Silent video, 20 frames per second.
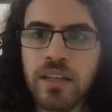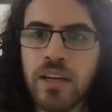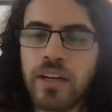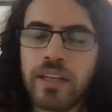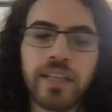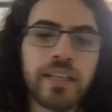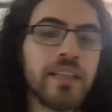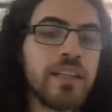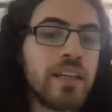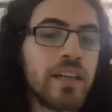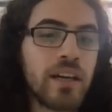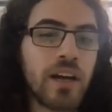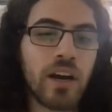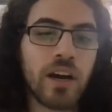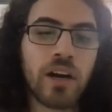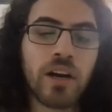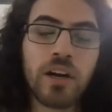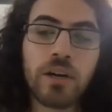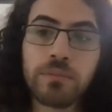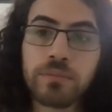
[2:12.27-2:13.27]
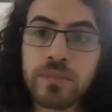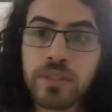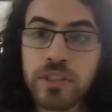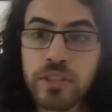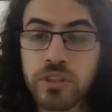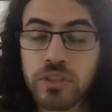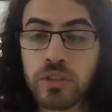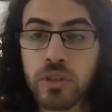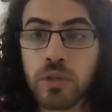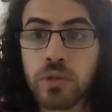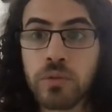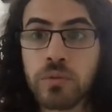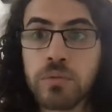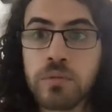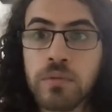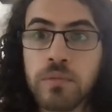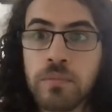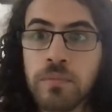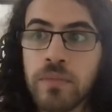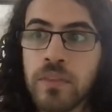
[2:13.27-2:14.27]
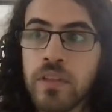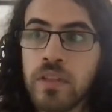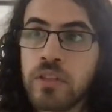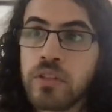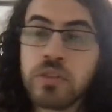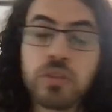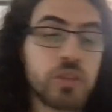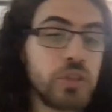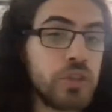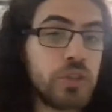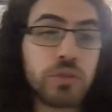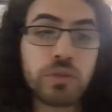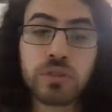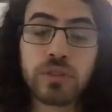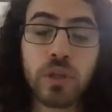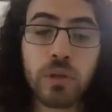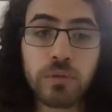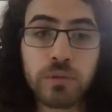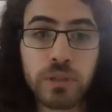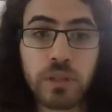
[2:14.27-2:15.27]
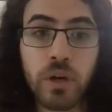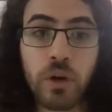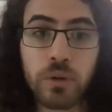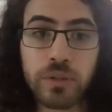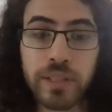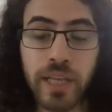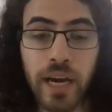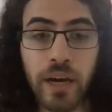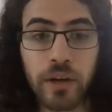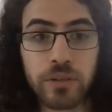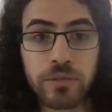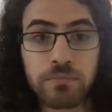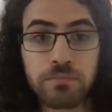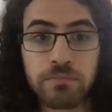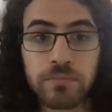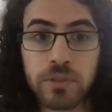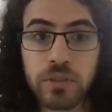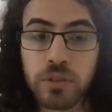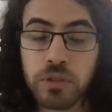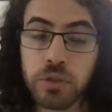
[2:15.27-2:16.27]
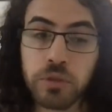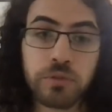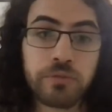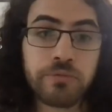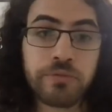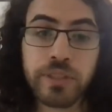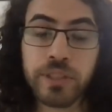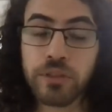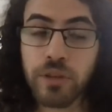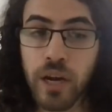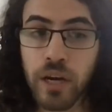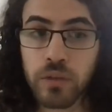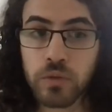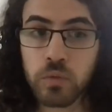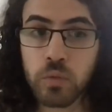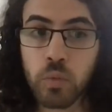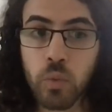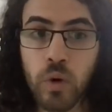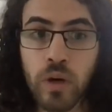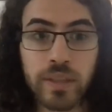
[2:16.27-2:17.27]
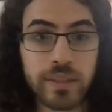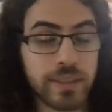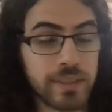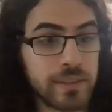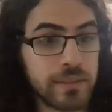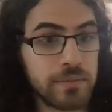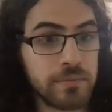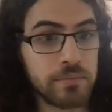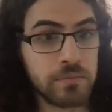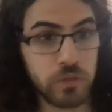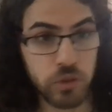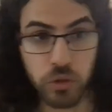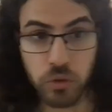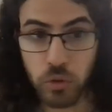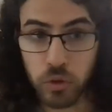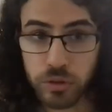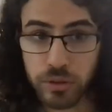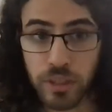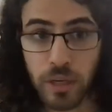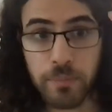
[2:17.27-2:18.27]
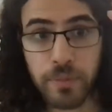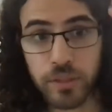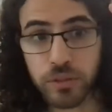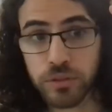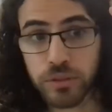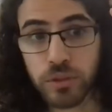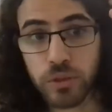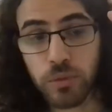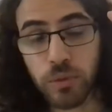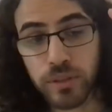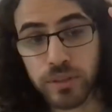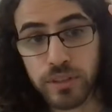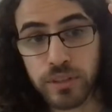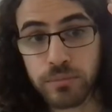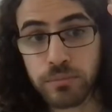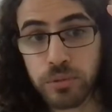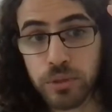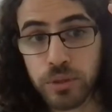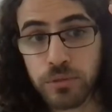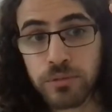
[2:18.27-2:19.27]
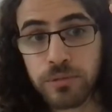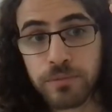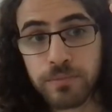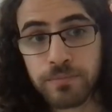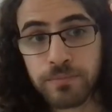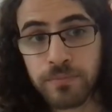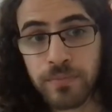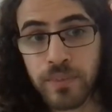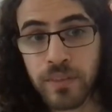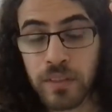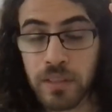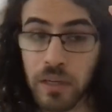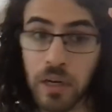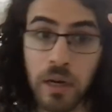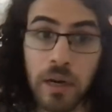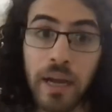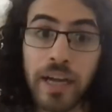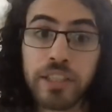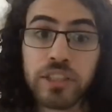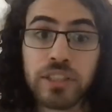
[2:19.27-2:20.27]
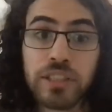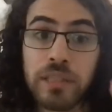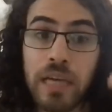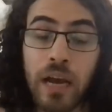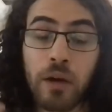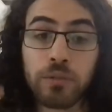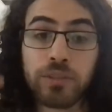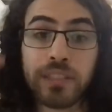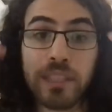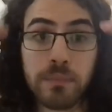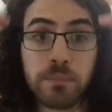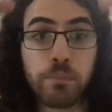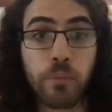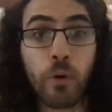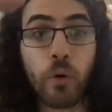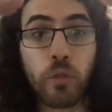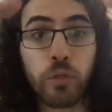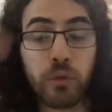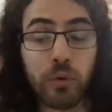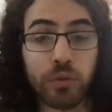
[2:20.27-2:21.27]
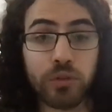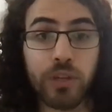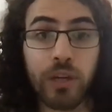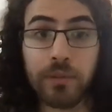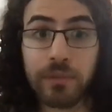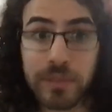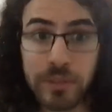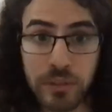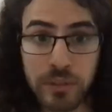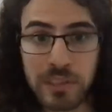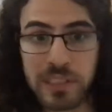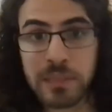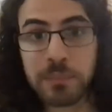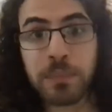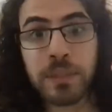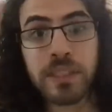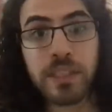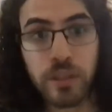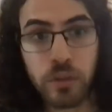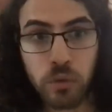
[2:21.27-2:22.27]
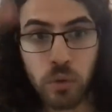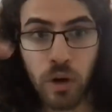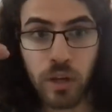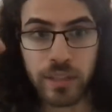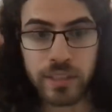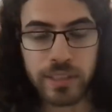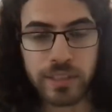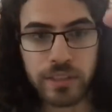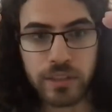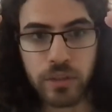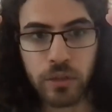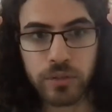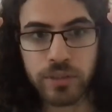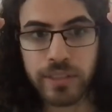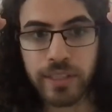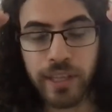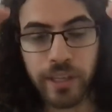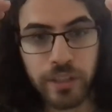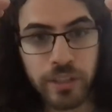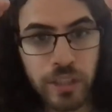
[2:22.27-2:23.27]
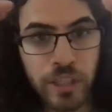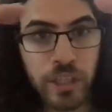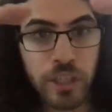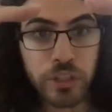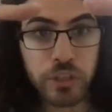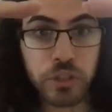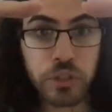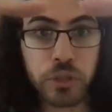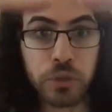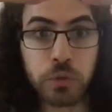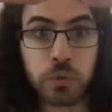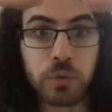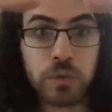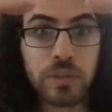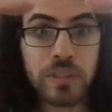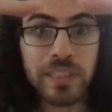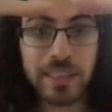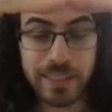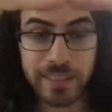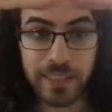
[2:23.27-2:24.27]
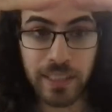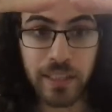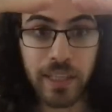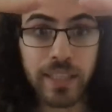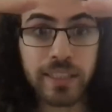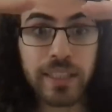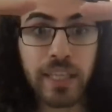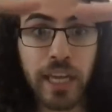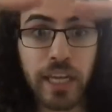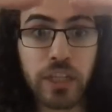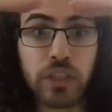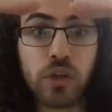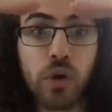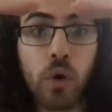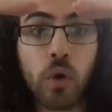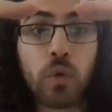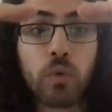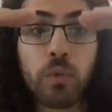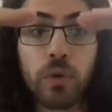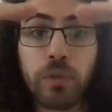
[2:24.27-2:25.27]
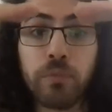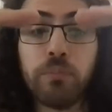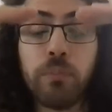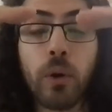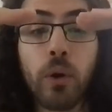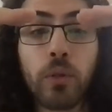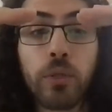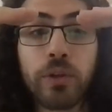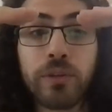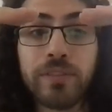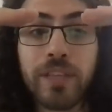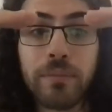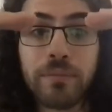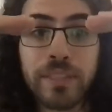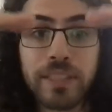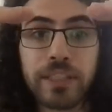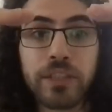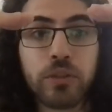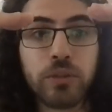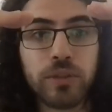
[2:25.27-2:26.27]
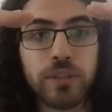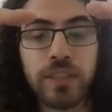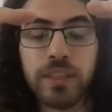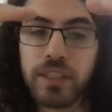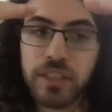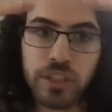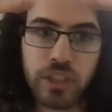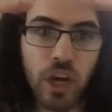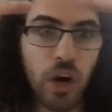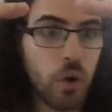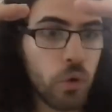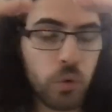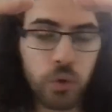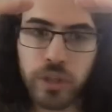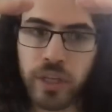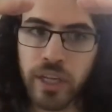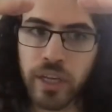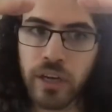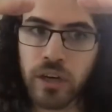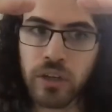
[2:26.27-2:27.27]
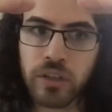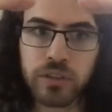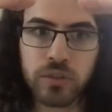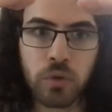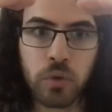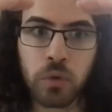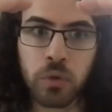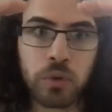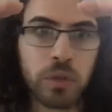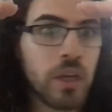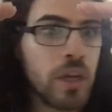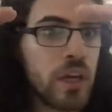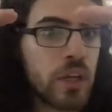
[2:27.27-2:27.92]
Okay. So you slowly go down. You figure out what the North Star metric you want to improve. Actually, I would say both North Star, speed and quality needs to go together. You select a goal with both of them included in your OKRs or